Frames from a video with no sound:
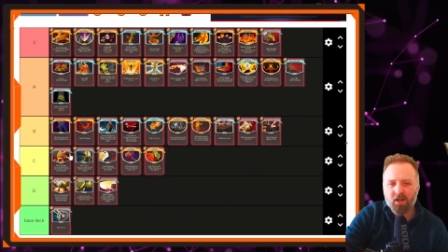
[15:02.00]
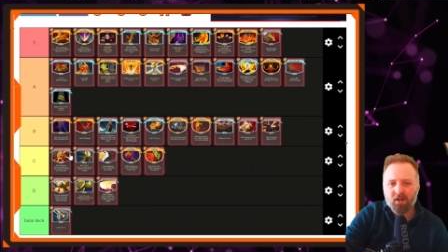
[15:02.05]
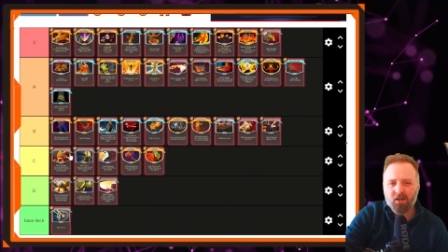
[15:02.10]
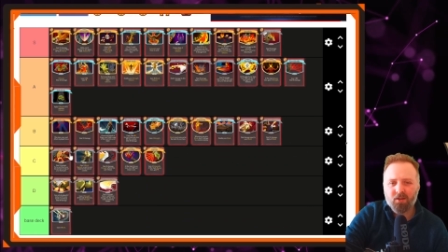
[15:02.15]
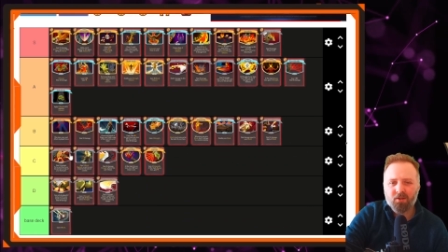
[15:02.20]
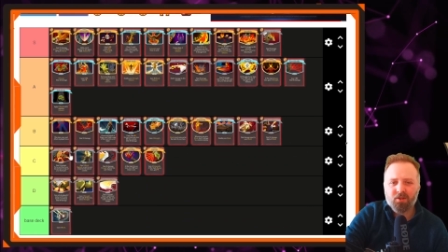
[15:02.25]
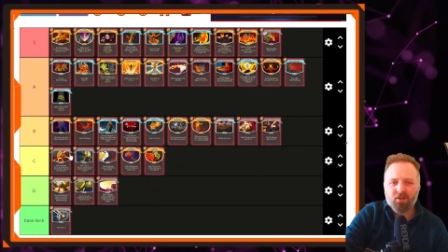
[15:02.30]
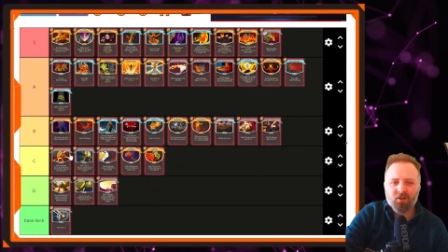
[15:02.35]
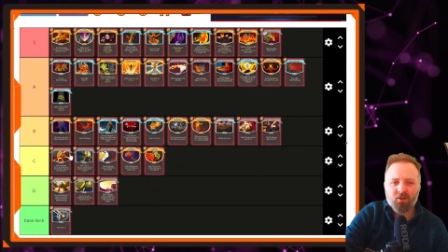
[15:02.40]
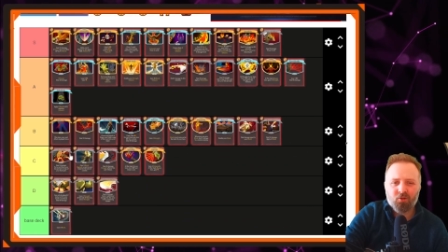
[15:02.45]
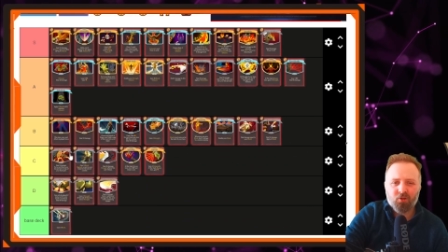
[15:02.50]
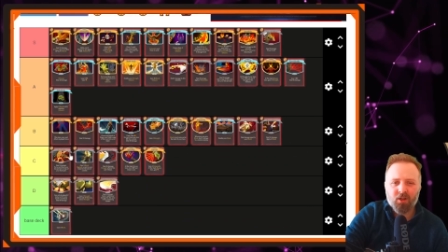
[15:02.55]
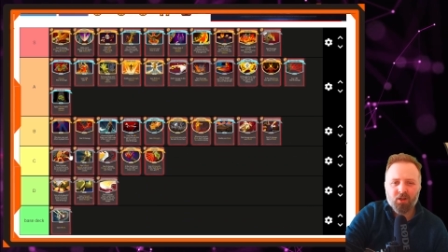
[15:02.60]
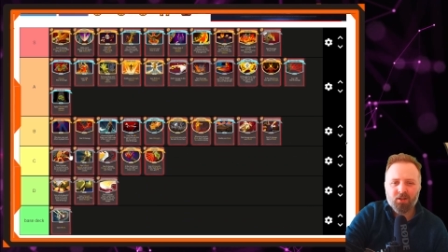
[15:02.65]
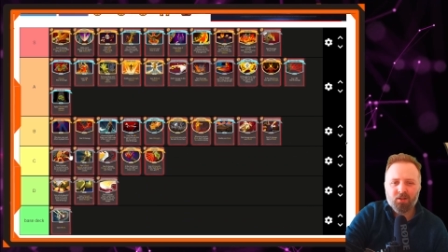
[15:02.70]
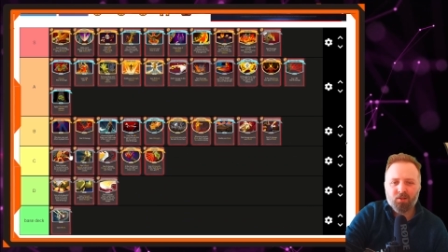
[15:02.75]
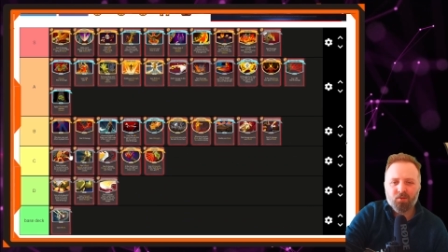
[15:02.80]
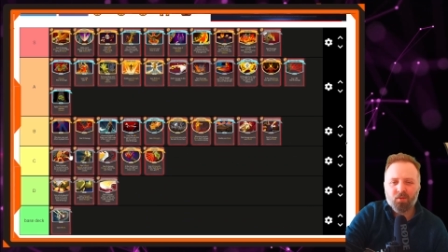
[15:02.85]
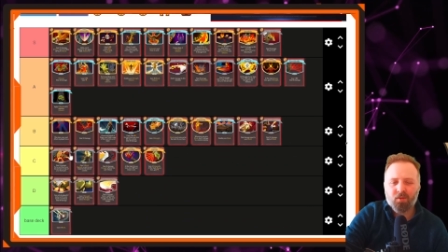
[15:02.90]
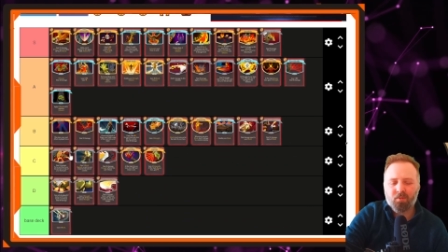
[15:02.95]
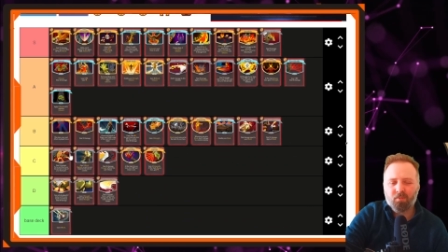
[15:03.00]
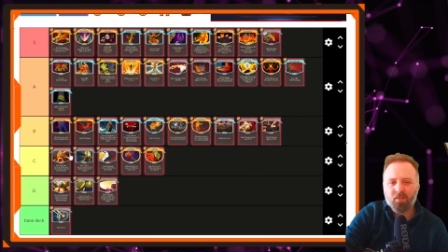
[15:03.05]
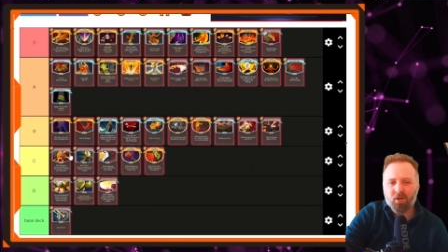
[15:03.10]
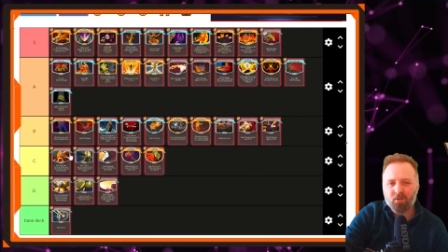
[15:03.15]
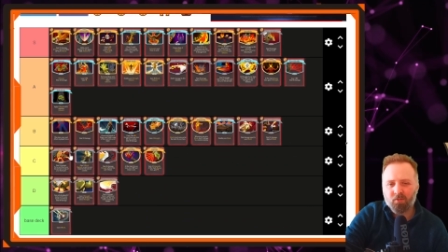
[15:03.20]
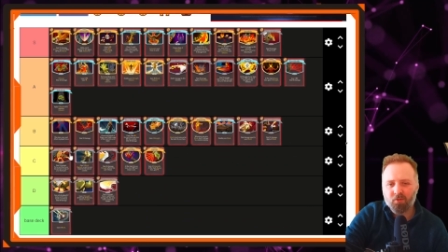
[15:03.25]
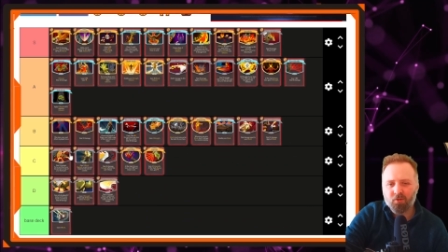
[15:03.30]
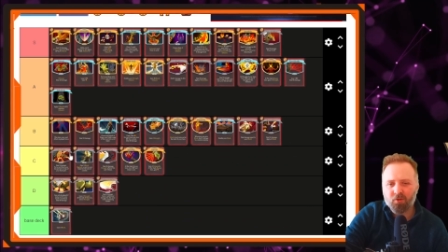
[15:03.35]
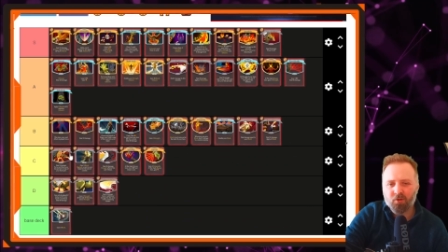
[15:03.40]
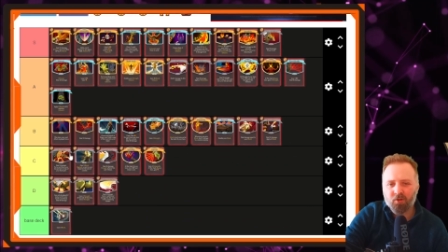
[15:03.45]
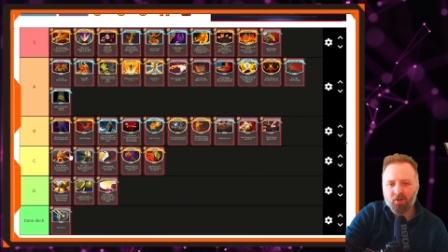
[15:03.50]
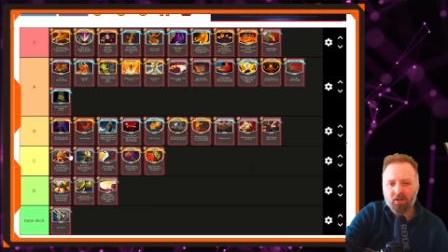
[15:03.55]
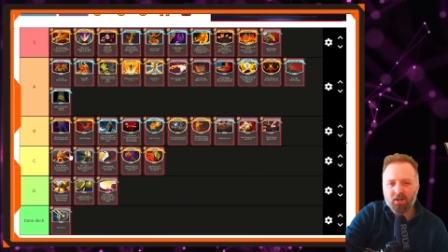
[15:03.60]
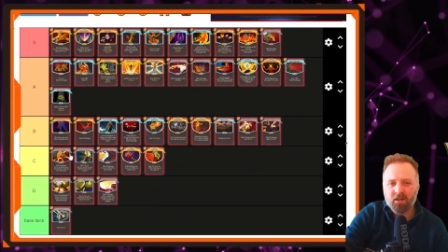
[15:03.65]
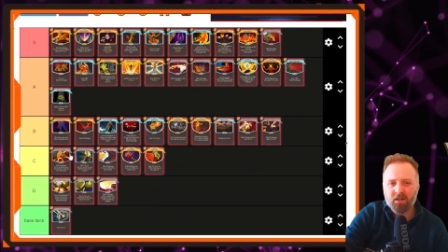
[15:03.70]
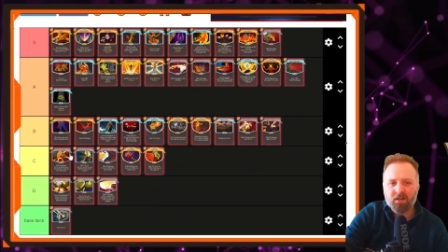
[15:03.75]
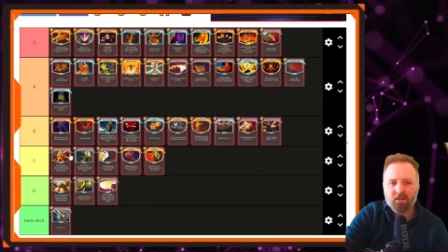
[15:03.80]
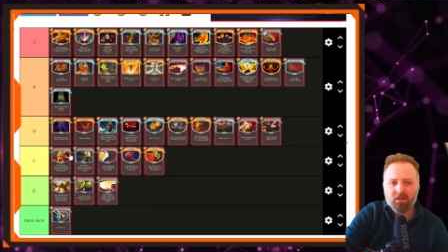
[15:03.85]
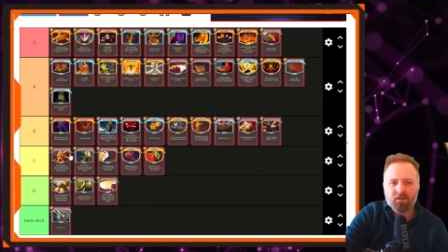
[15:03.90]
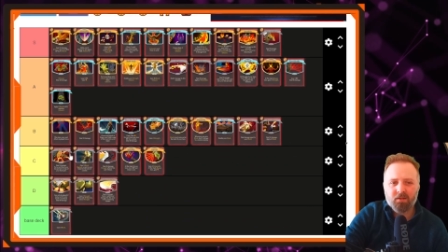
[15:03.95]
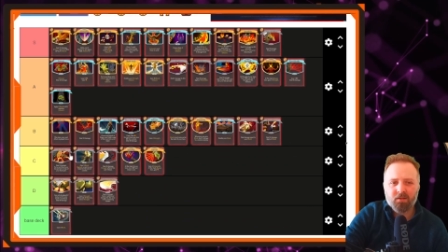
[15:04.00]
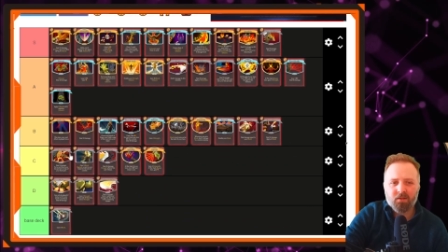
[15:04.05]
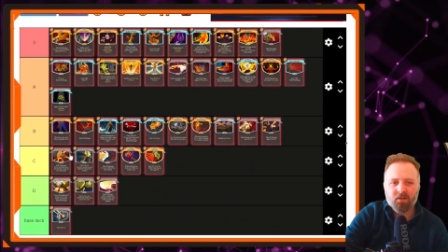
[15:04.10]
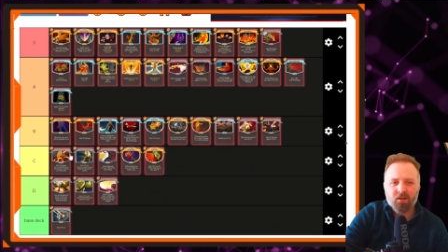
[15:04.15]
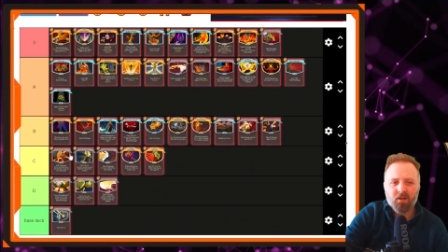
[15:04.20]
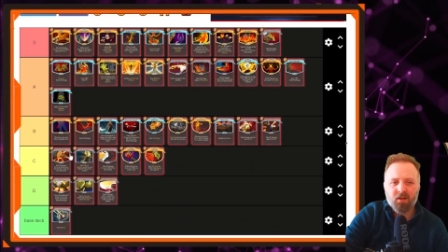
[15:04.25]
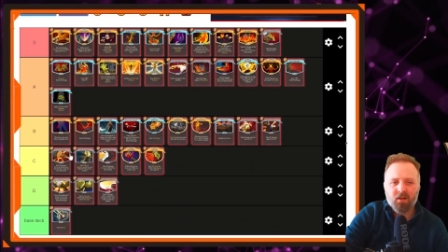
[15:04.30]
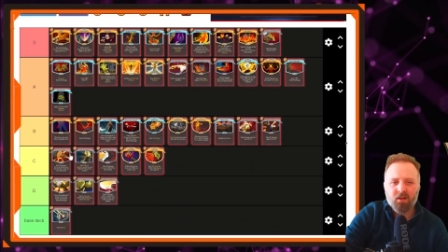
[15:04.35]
it synergizes with Pommel Strike and